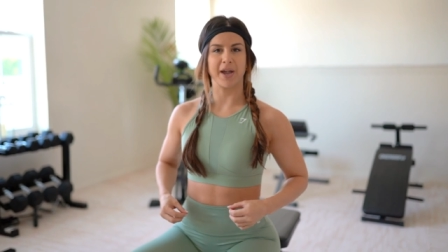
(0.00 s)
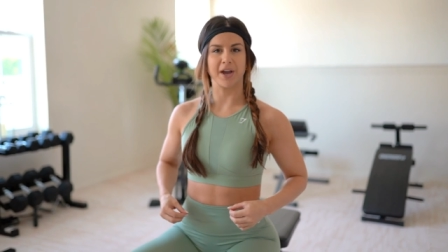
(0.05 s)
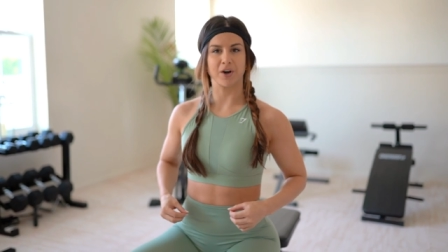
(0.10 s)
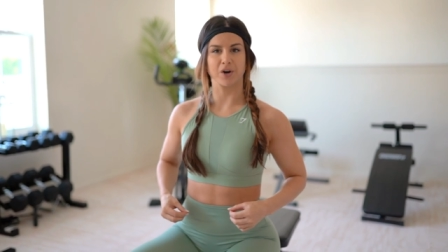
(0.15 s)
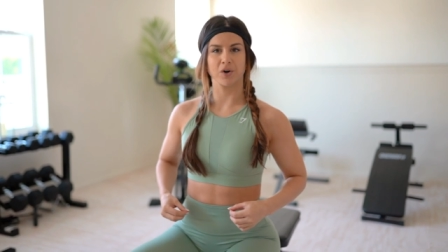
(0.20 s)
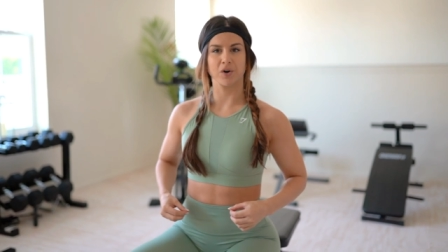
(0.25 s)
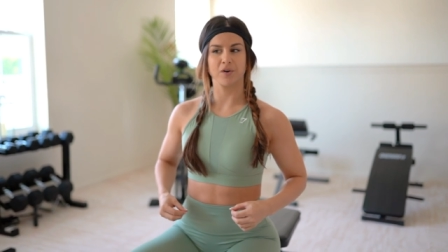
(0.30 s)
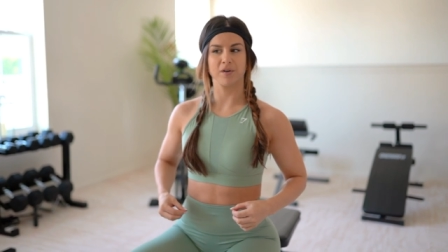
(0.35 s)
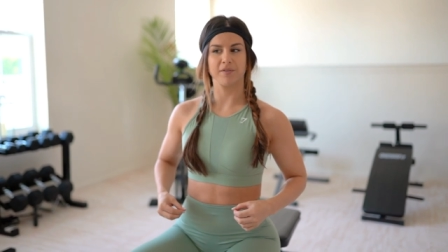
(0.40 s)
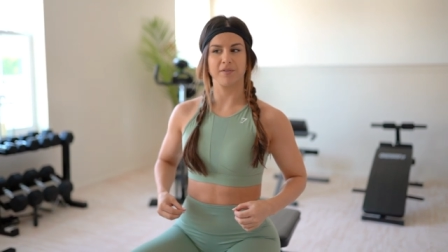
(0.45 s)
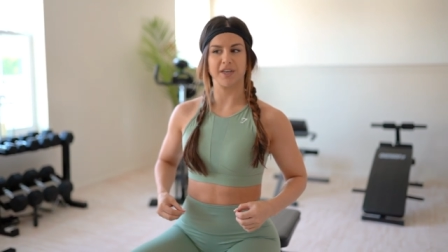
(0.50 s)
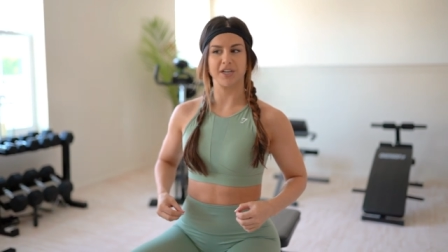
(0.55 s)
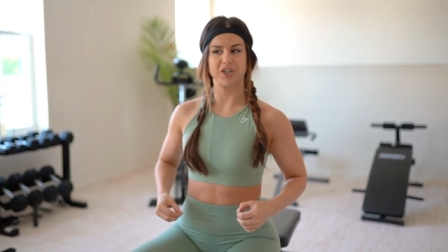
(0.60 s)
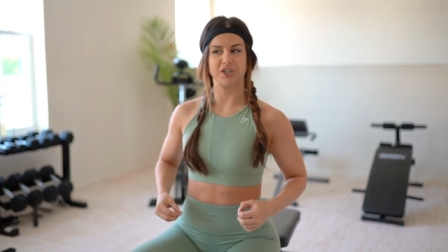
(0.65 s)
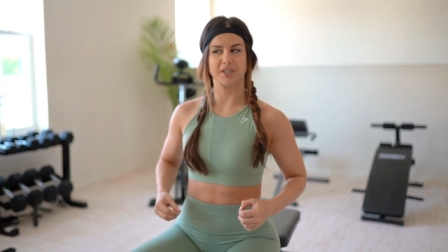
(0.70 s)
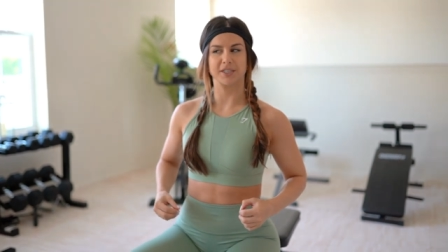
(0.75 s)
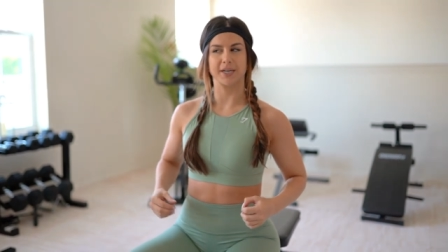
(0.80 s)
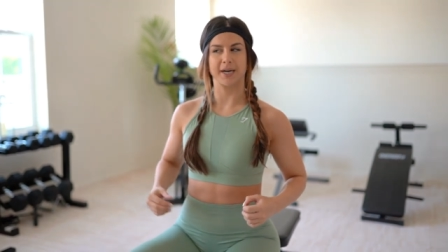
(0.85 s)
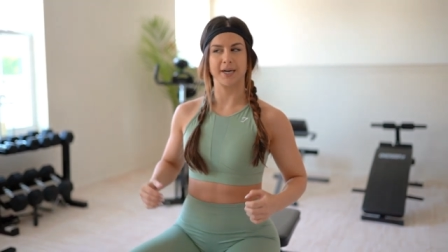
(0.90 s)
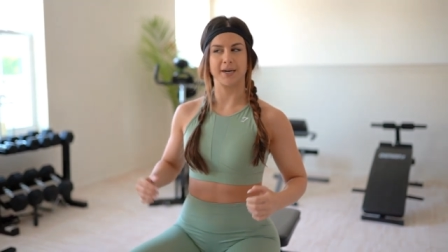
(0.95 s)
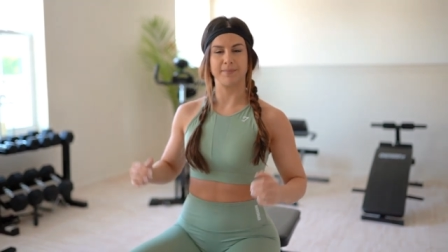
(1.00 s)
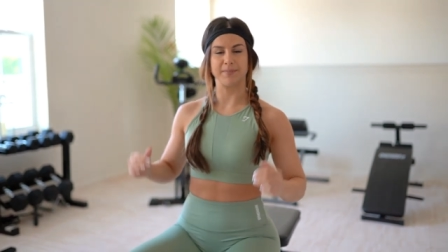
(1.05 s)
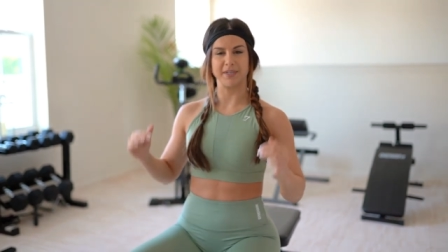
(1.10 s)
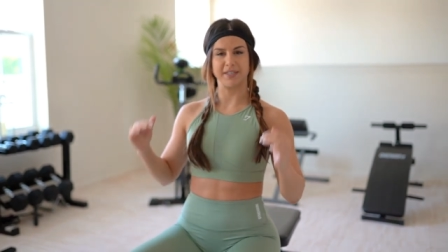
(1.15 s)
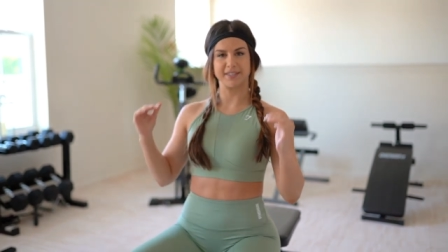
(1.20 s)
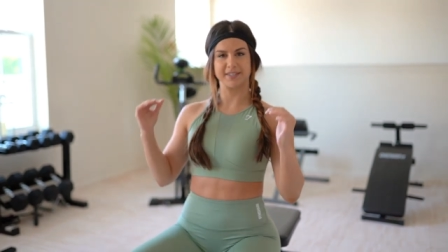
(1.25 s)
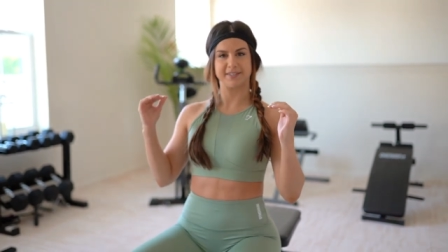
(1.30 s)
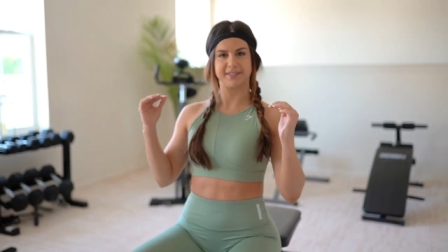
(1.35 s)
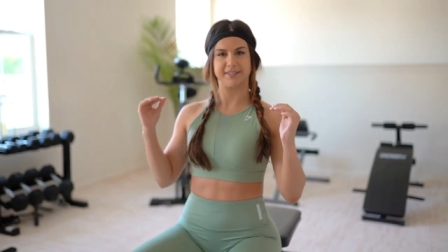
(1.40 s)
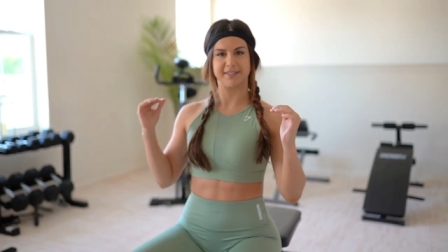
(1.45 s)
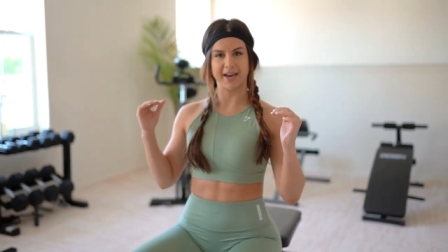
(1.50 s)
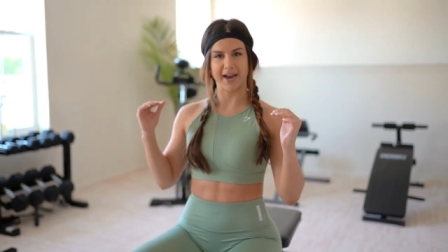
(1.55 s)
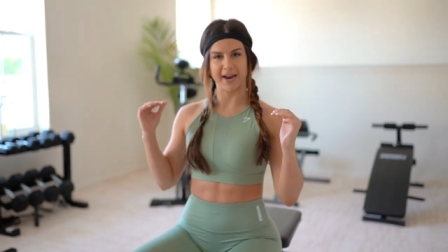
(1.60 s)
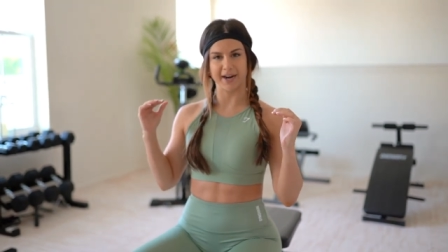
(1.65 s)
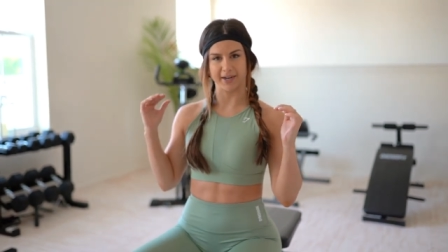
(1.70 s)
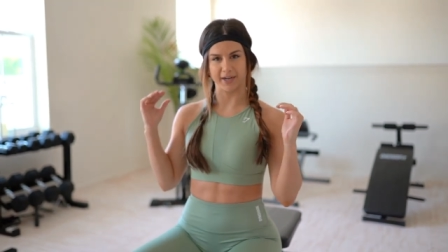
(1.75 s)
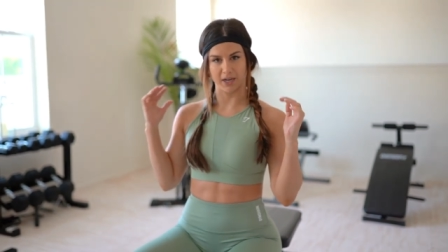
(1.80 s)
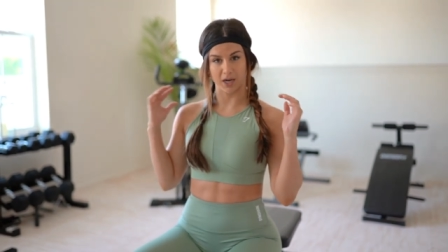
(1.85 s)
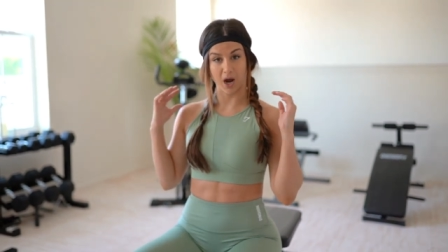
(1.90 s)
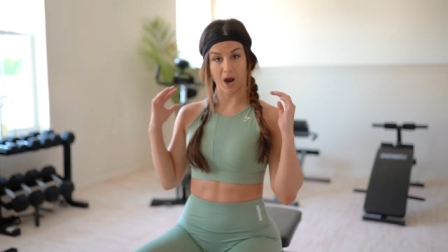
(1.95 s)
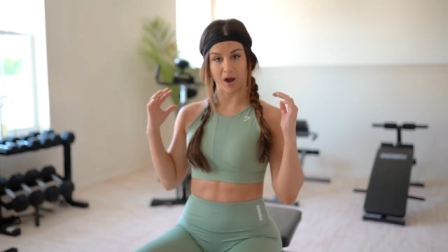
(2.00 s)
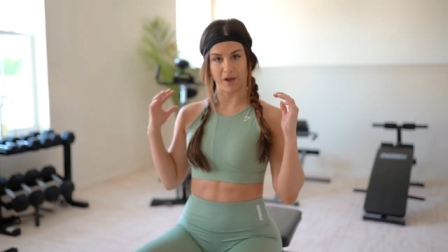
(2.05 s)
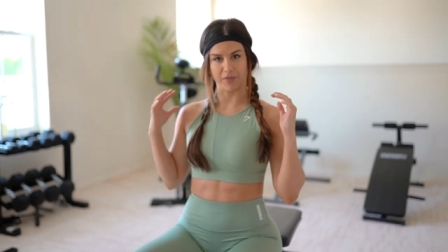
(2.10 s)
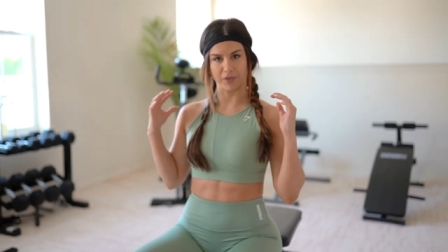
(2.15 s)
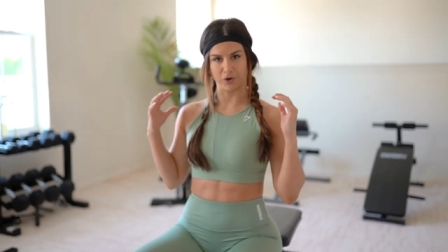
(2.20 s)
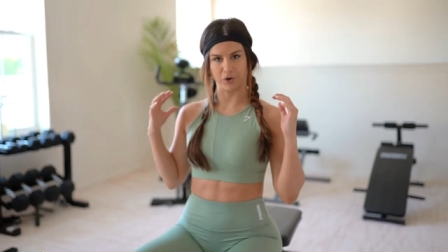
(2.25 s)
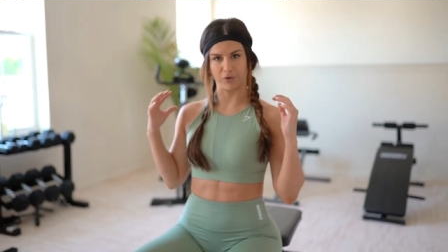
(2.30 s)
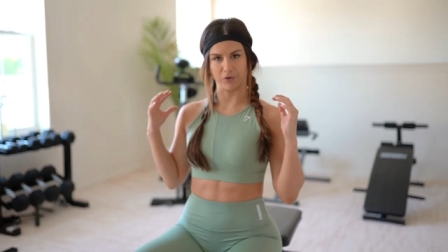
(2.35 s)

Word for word: better than just kind of being stagnant on the